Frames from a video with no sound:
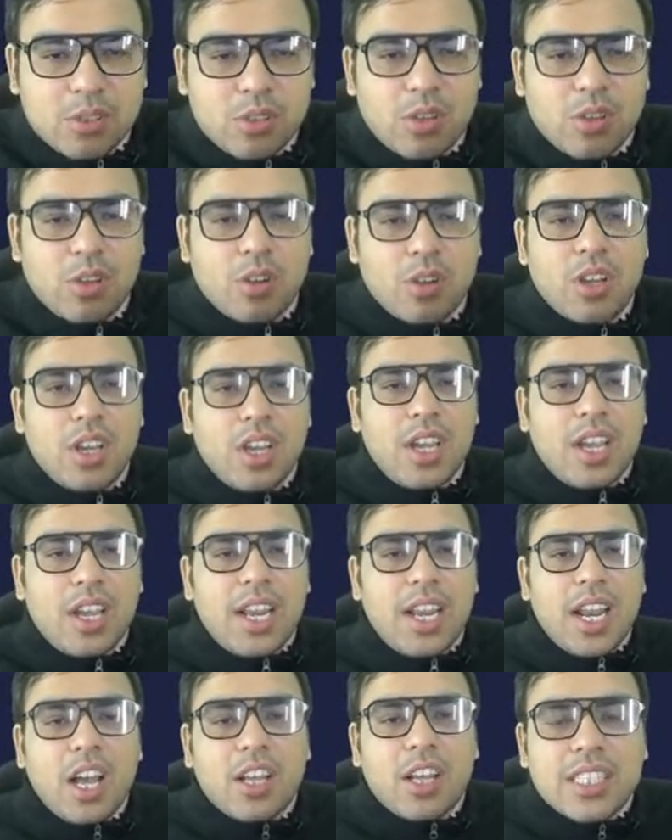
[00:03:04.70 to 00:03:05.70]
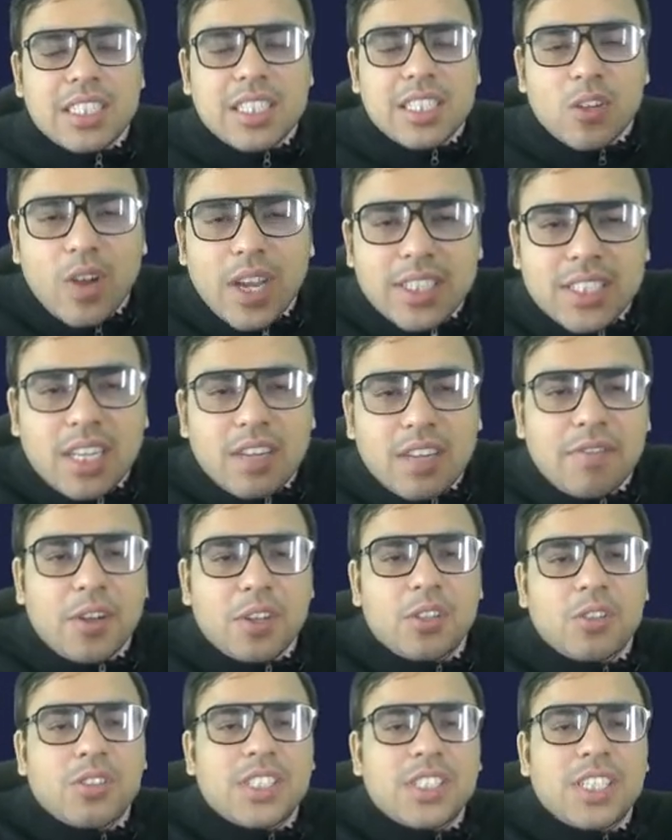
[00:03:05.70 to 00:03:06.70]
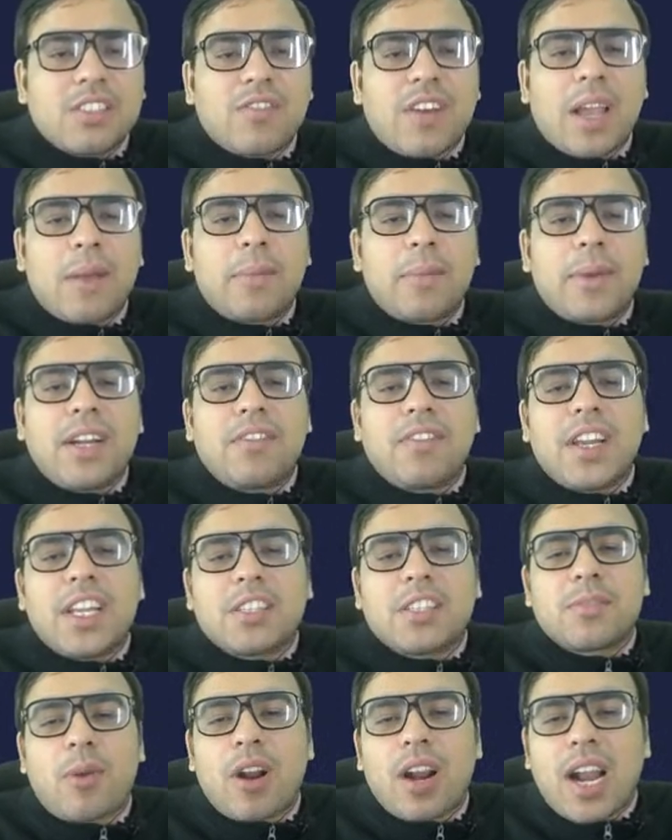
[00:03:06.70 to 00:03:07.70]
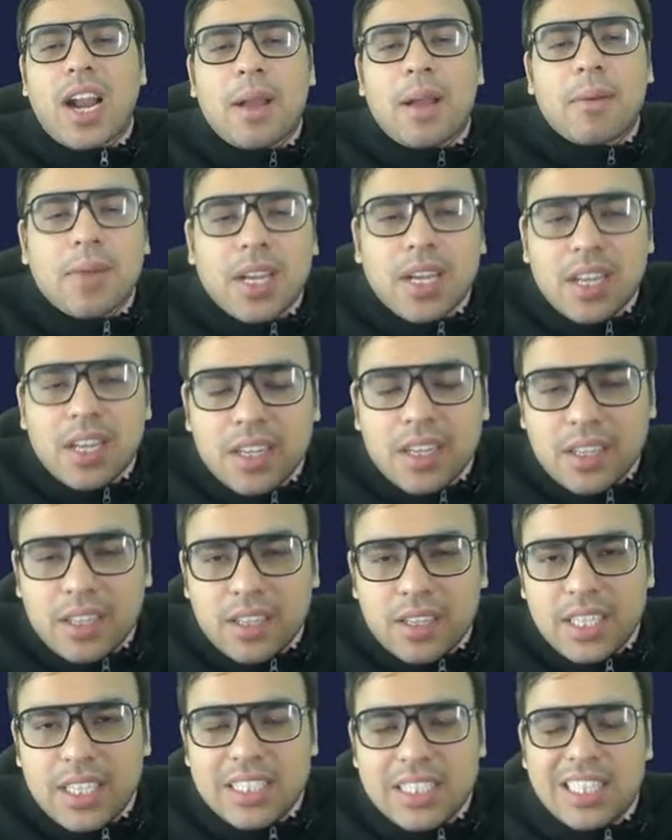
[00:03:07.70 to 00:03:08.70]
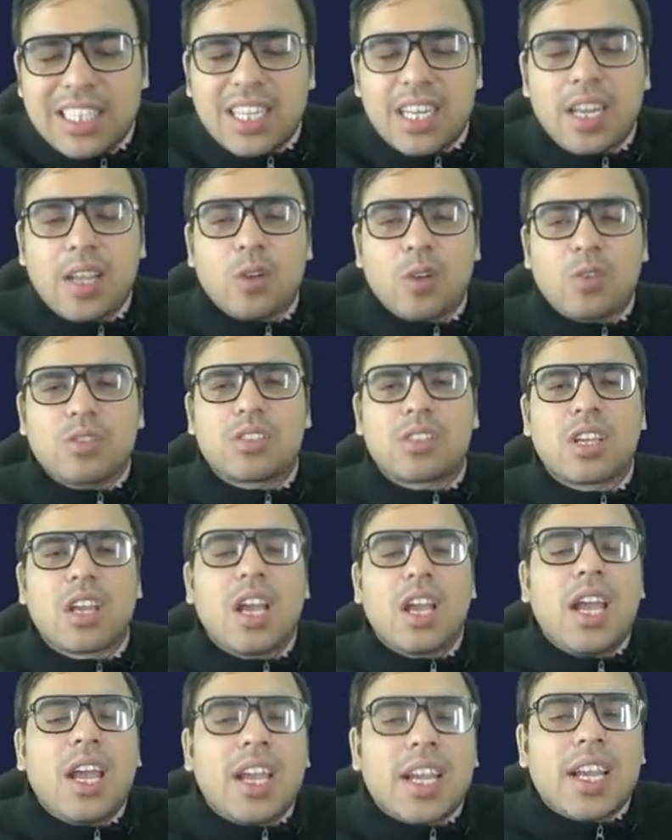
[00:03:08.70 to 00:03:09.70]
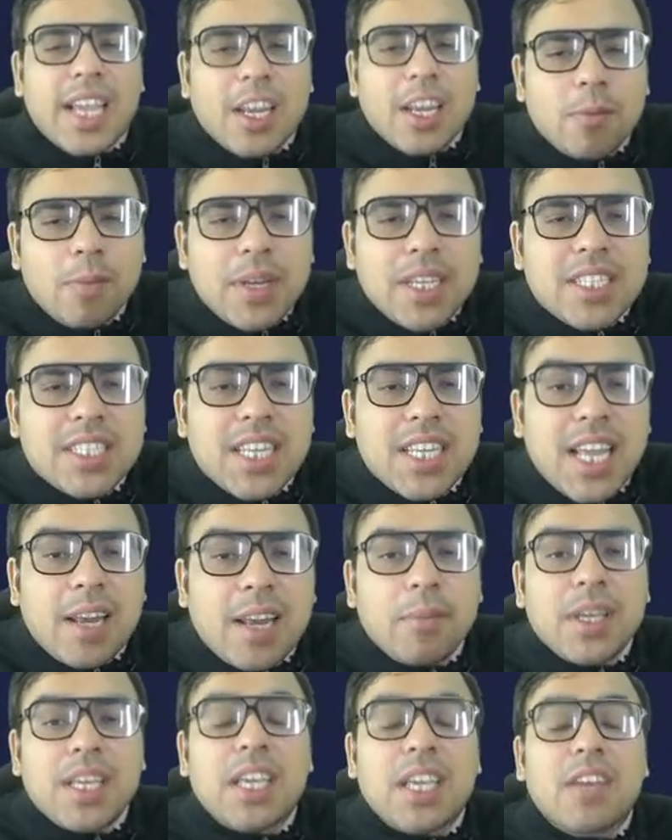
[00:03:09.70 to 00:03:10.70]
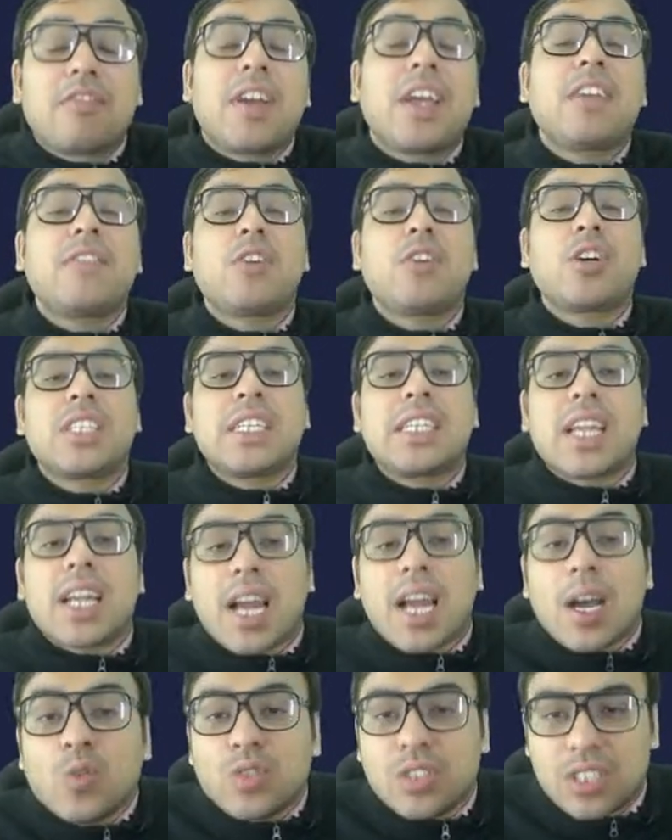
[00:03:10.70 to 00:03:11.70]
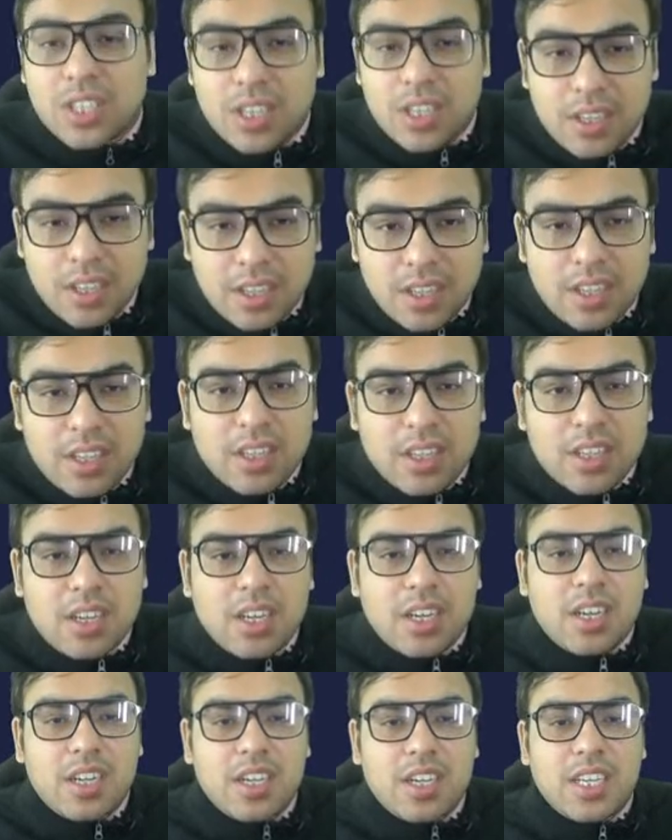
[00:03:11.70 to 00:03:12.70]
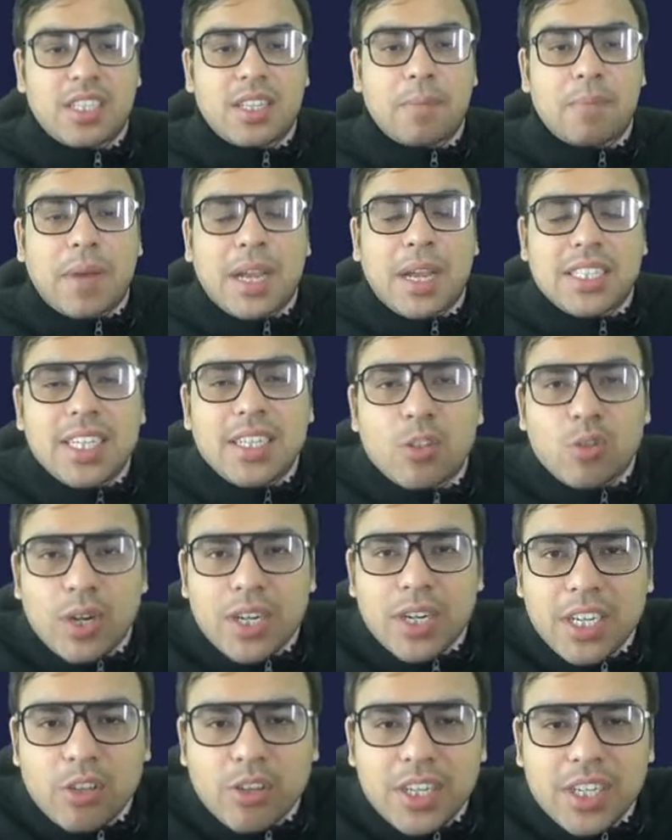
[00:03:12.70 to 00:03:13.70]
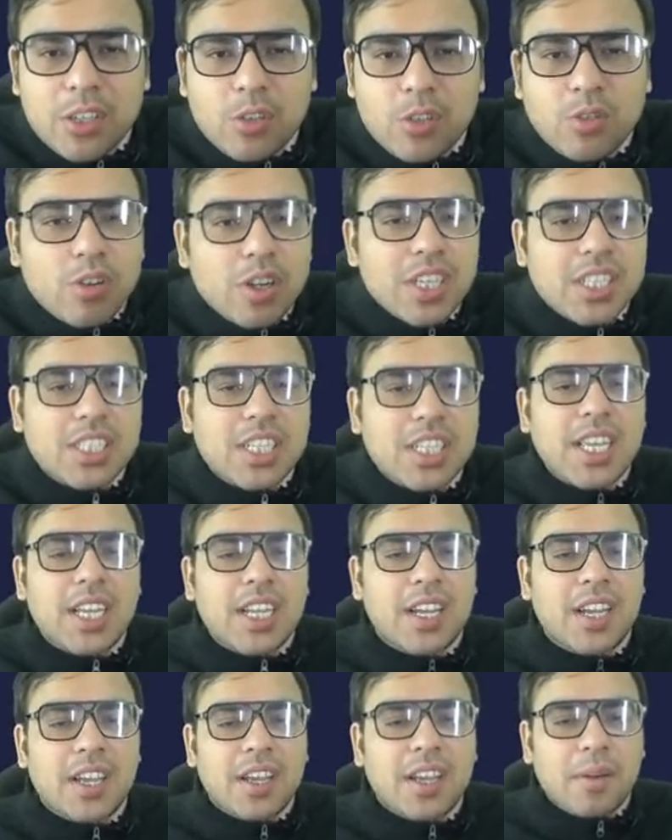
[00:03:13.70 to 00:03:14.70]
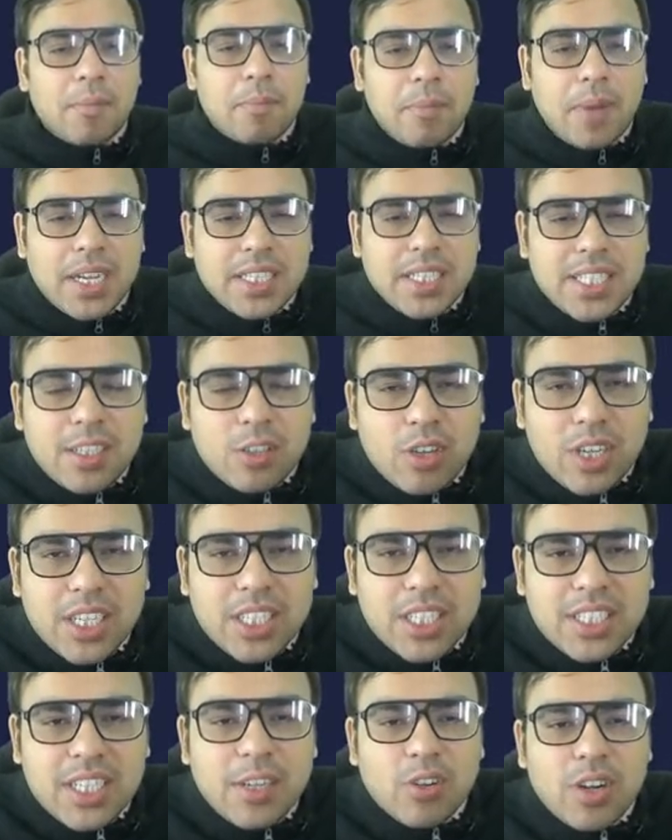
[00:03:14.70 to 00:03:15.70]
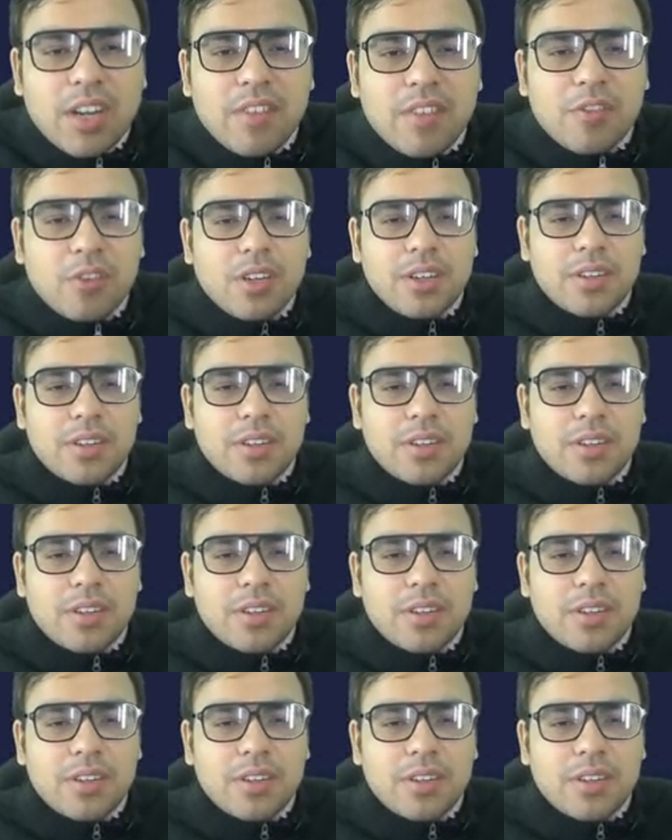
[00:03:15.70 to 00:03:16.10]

know. Now, there's a question for you, since Vibrant Village program is in the news. Can you please tell me when was it announced in the budget 2022-23, budget 23-24,